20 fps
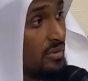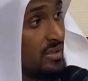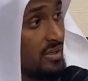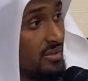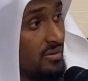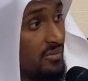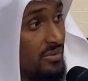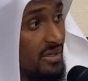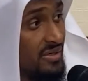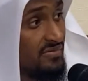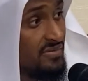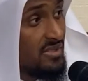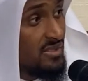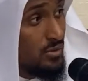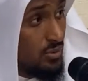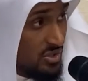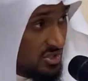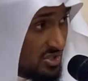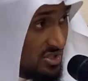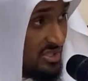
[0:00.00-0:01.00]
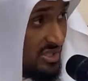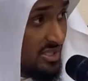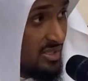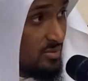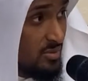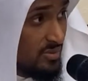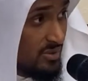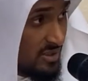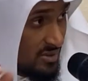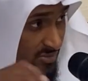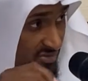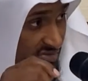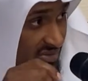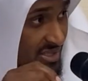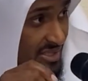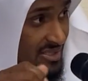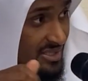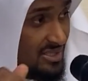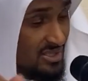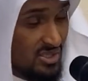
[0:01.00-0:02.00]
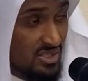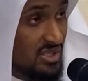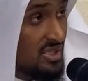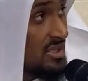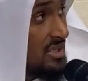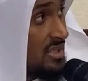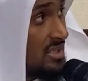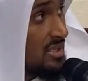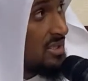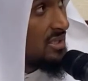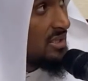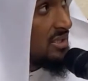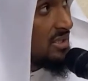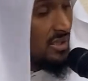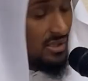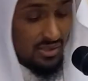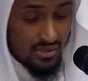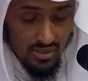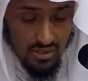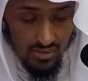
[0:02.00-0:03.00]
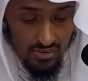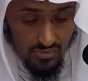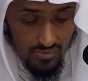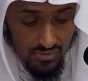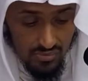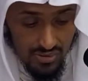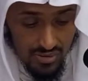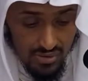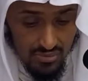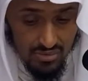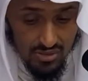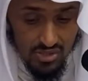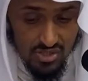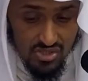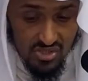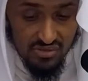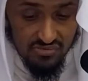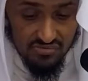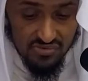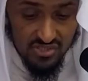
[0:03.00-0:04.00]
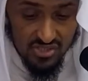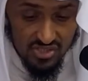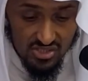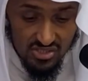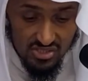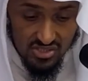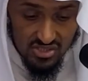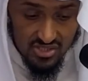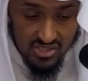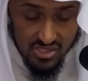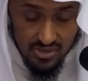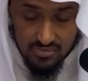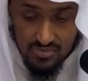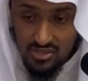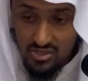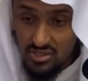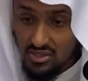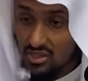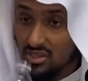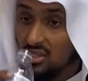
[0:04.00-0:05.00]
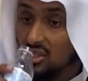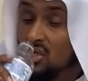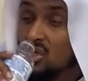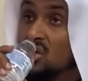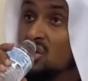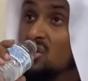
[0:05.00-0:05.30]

Can we have the questions later, Mubad? Write it down, inshallah. I'm going to try and finish in this chapter, inshallah.